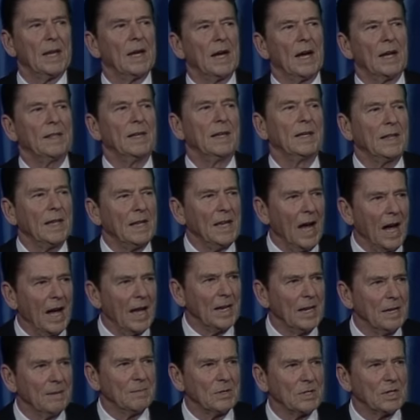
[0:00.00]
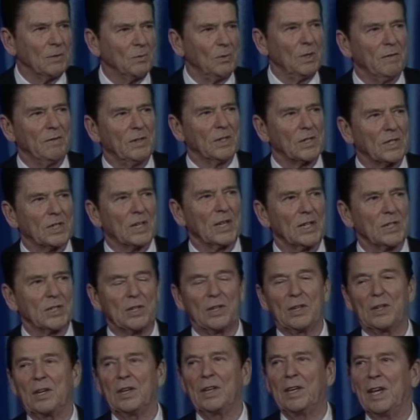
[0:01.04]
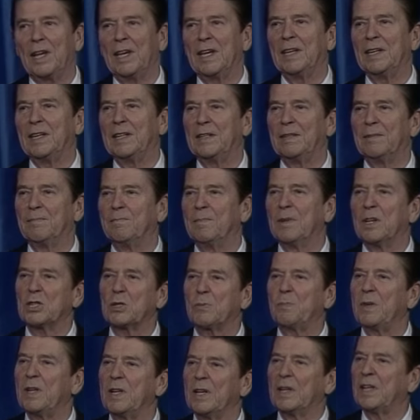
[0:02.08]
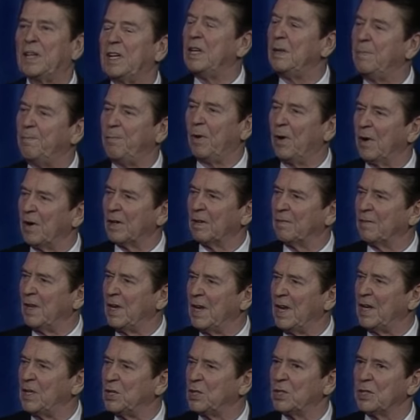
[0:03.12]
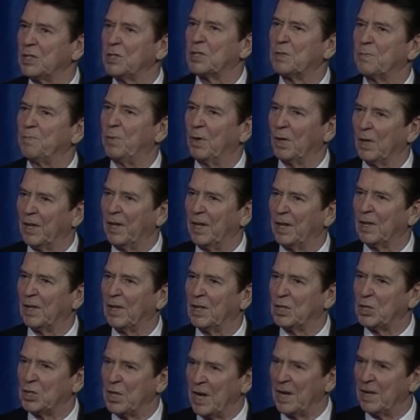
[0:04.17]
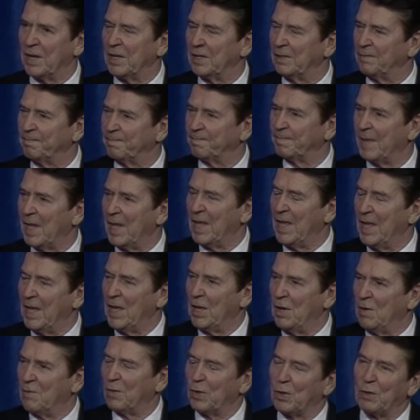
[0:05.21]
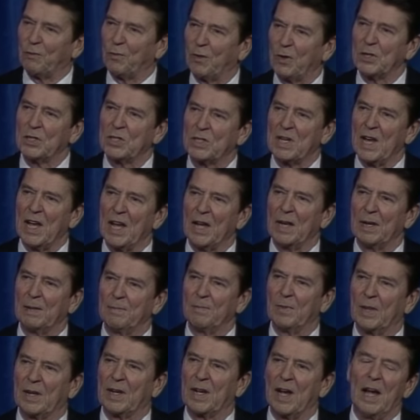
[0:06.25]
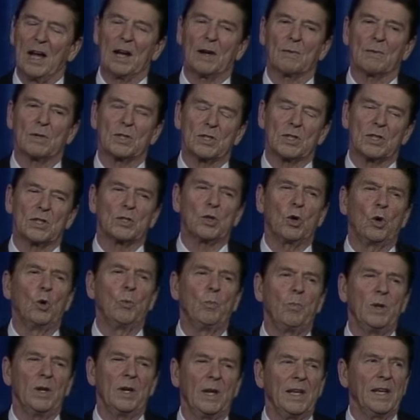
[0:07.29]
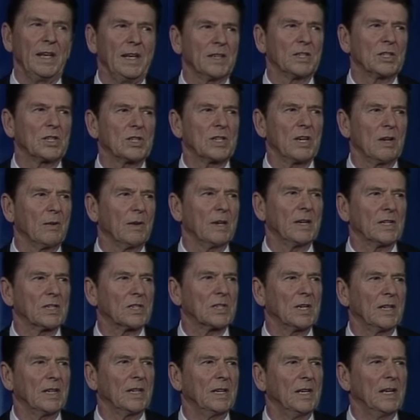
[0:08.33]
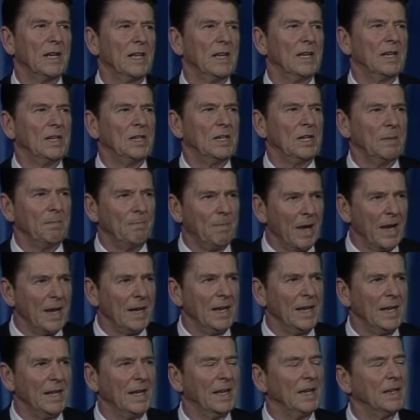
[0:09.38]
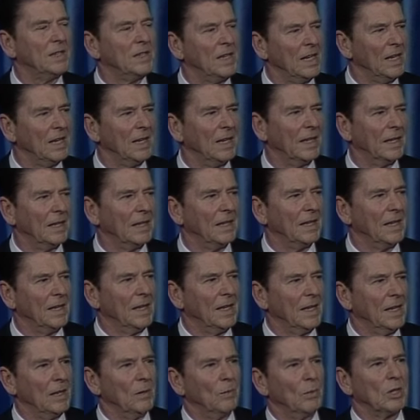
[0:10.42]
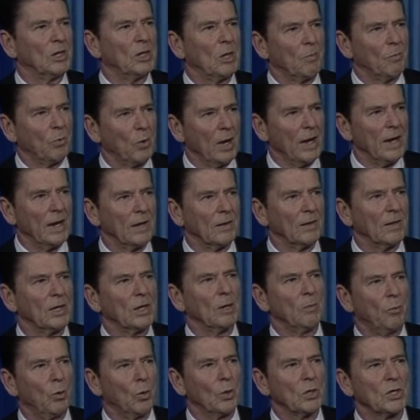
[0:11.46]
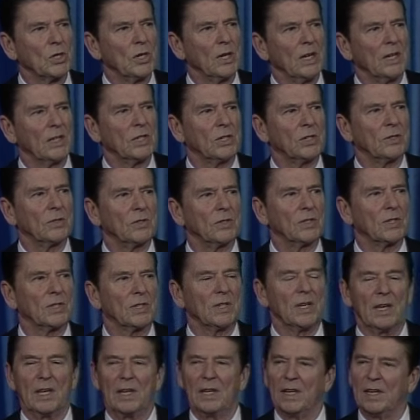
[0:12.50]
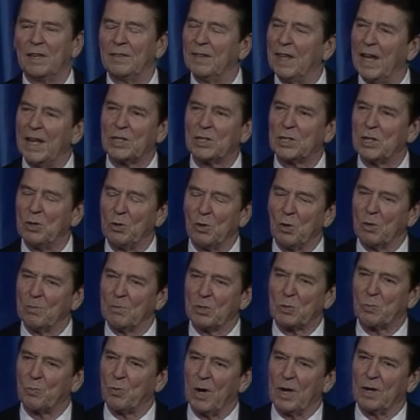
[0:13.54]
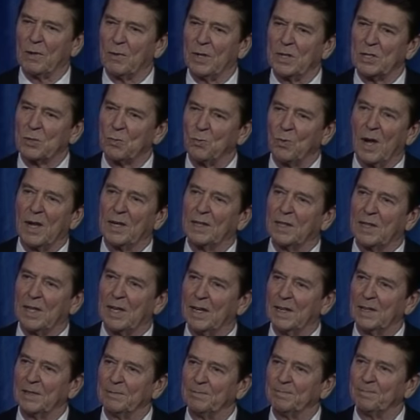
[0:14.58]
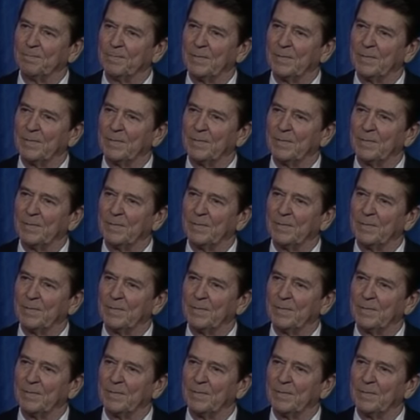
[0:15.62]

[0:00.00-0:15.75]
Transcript: I think the items that we've discussed here today must be a key part of the nation's political agenda. For the first time, the Congress is openly and seriously debating and dealing with the prayer and abortion issues, and that's enormous progress right there.